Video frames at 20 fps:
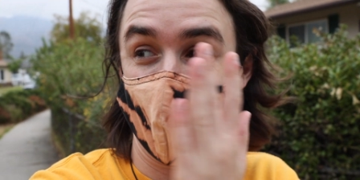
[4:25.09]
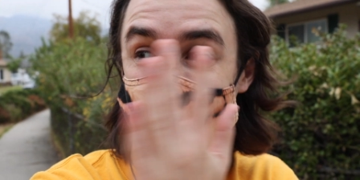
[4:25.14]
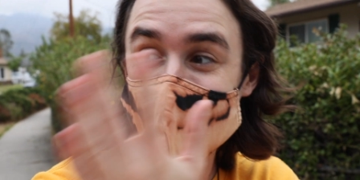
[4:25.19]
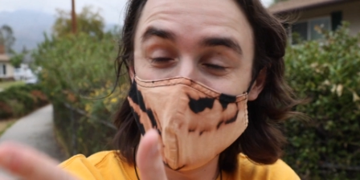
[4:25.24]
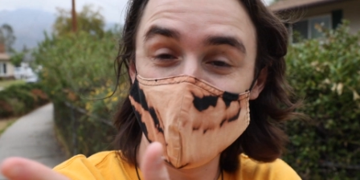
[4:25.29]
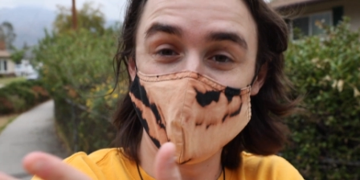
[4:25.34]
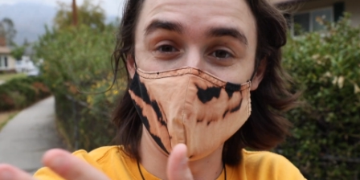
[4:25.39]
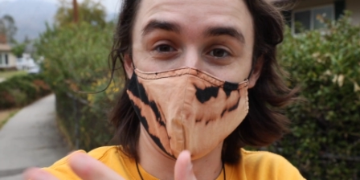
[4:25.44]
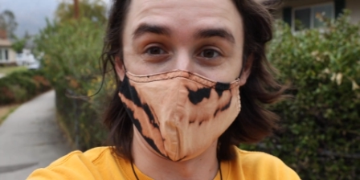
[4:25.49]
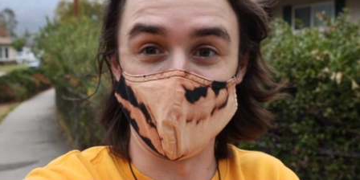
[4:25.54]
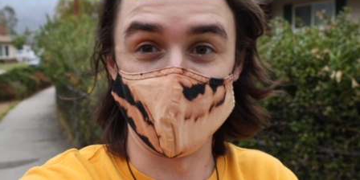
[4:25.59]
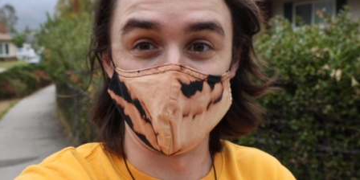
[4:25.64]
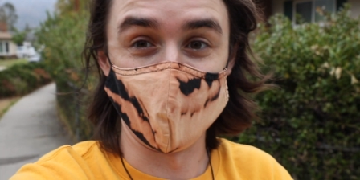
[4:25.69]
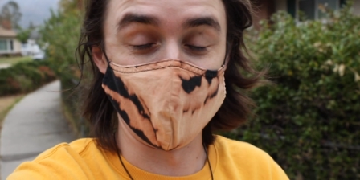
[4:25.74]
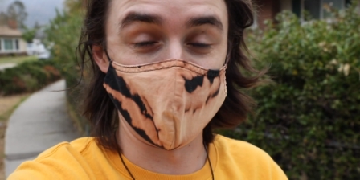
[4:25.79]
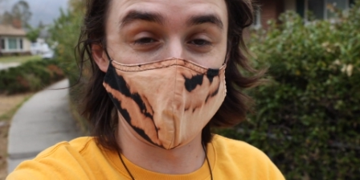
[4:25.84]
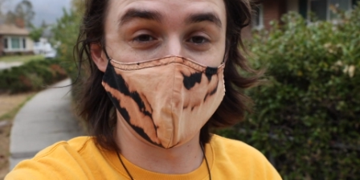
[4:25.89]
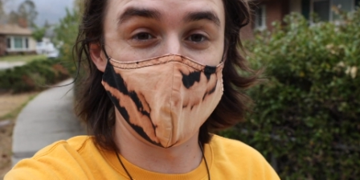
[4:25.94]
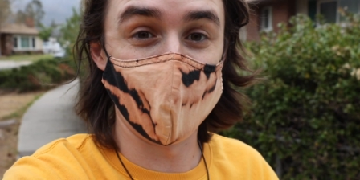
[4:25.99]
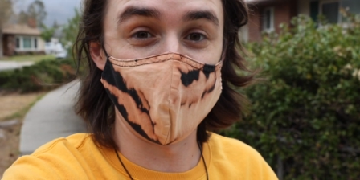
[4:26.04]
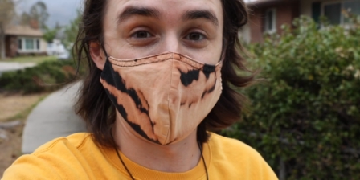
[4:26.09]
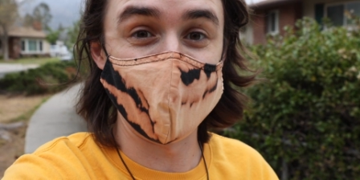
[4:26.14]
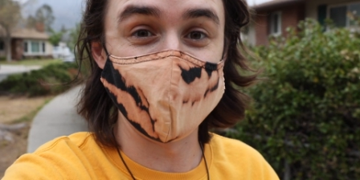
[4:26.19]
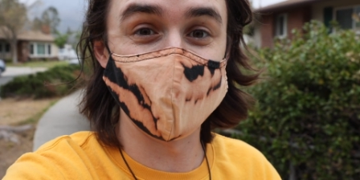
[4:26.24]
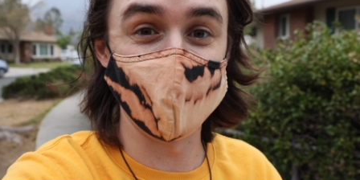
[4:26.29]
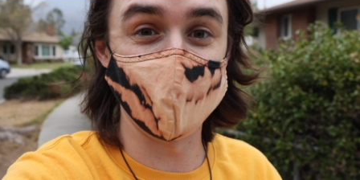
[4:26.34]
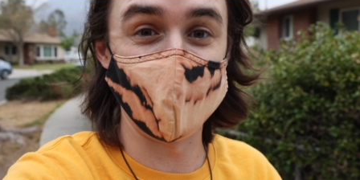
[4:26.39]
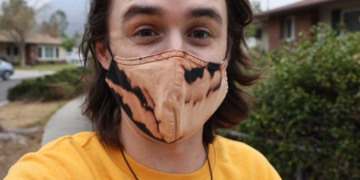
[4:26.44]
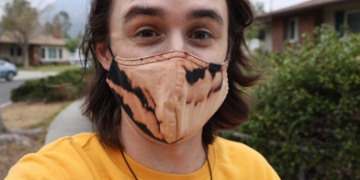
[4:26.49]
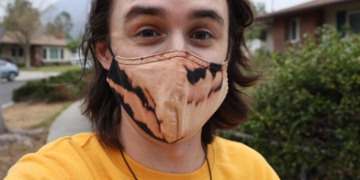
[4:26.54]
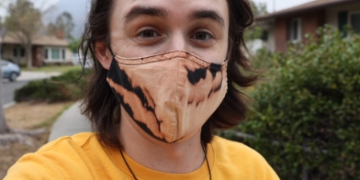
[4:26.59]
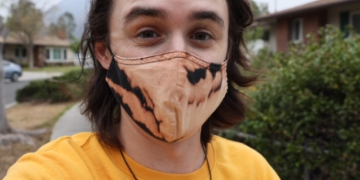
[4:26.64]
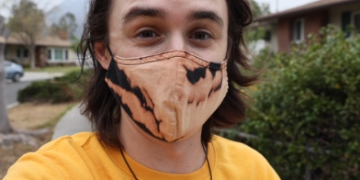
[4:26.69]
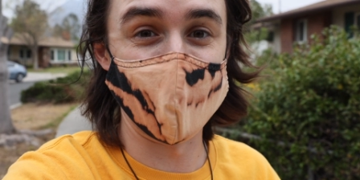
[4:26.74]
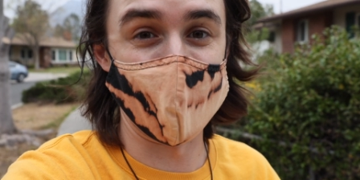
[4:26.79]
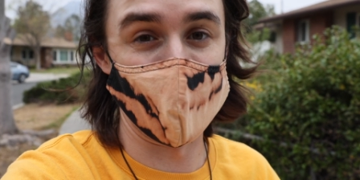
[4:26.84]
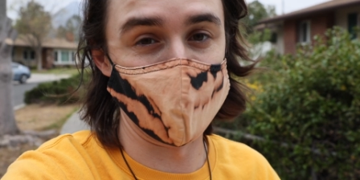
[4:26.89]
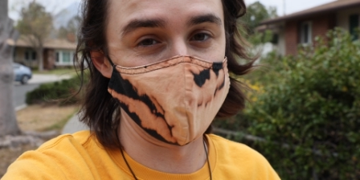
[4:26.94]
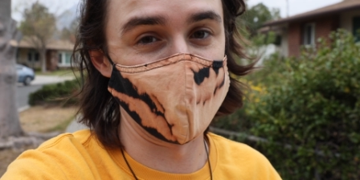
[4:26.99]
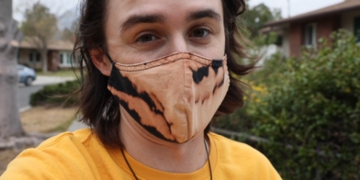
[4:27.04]
outward, recording something else
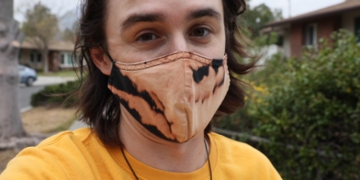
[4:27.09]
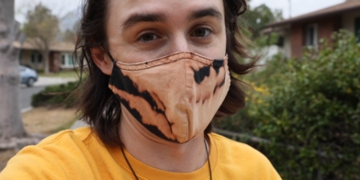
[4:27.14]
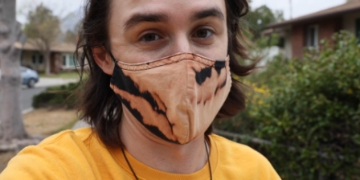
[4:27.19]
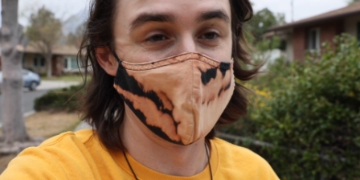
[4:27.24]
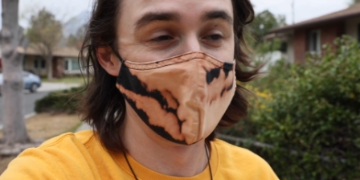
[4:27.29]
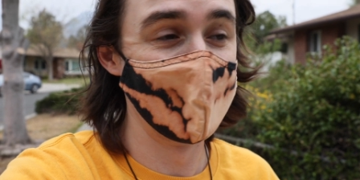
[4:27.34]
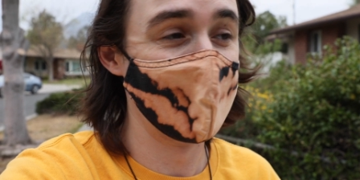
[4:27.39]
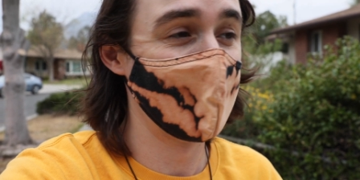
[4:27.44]
happening.